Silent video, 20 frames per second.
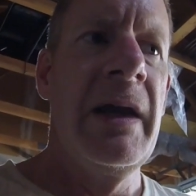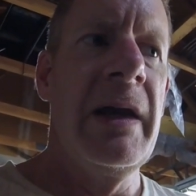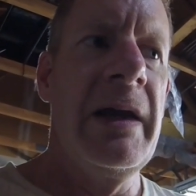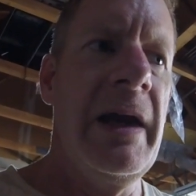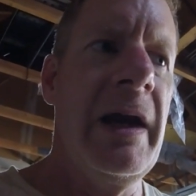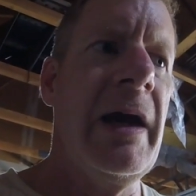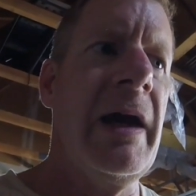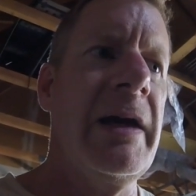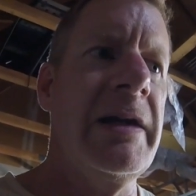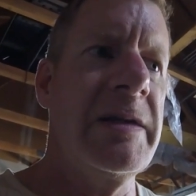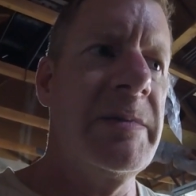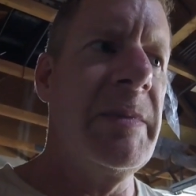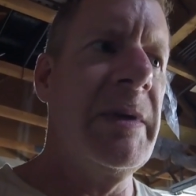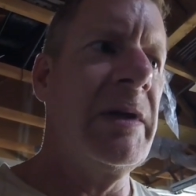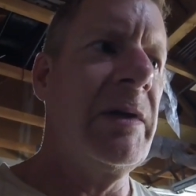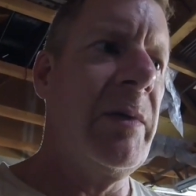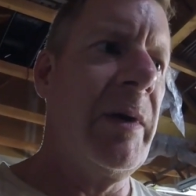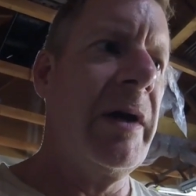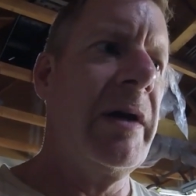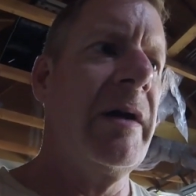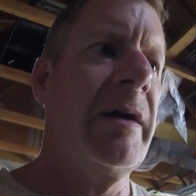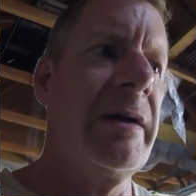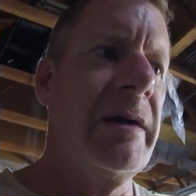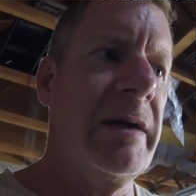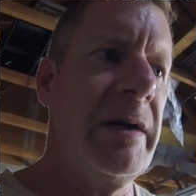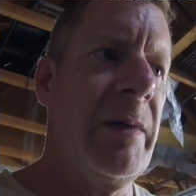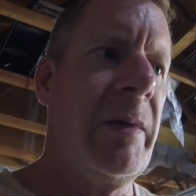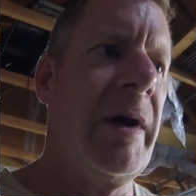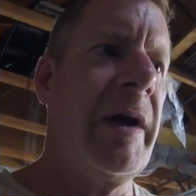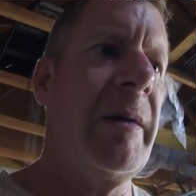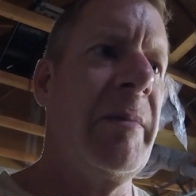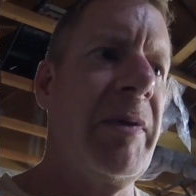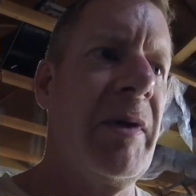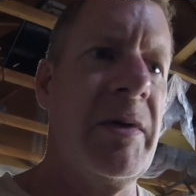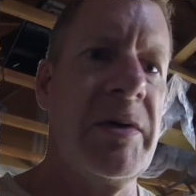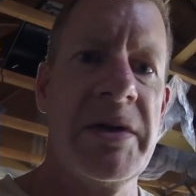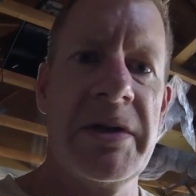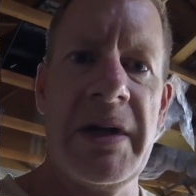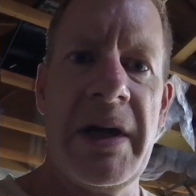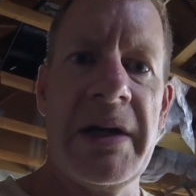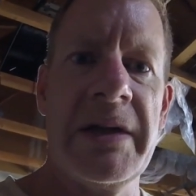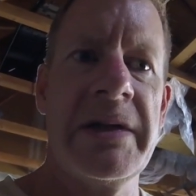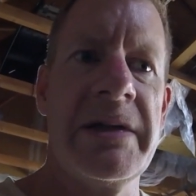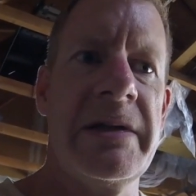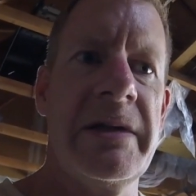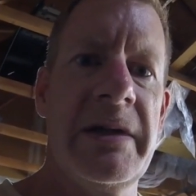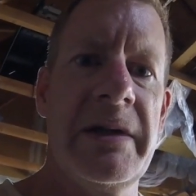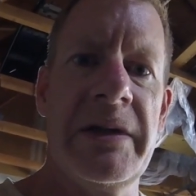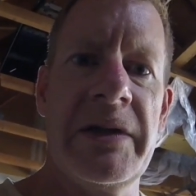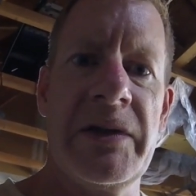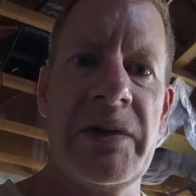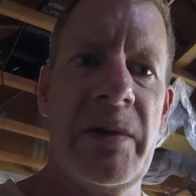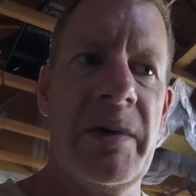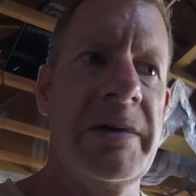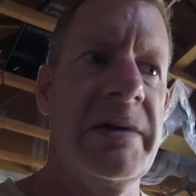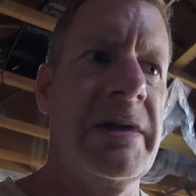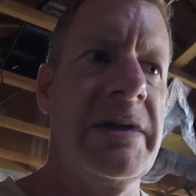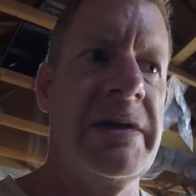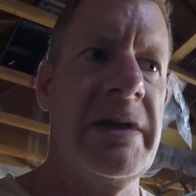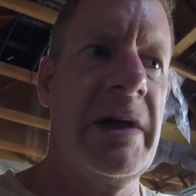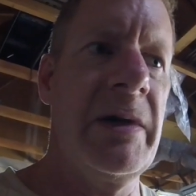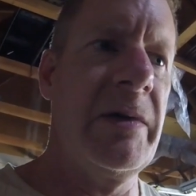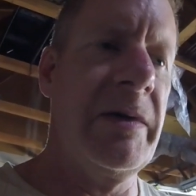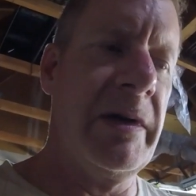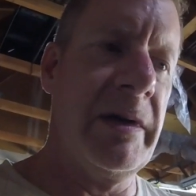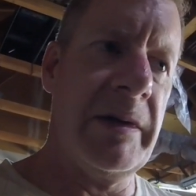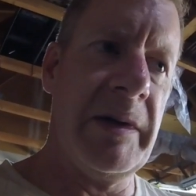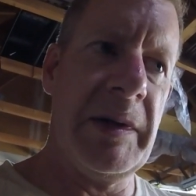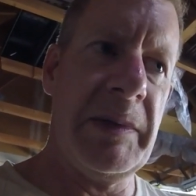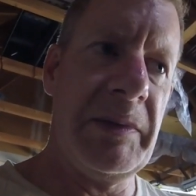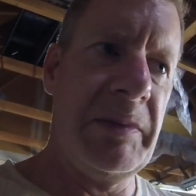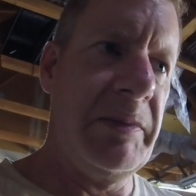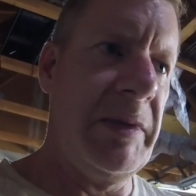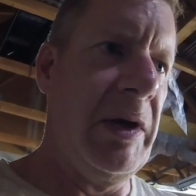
yeah, it's been quite a process to sort this out, and I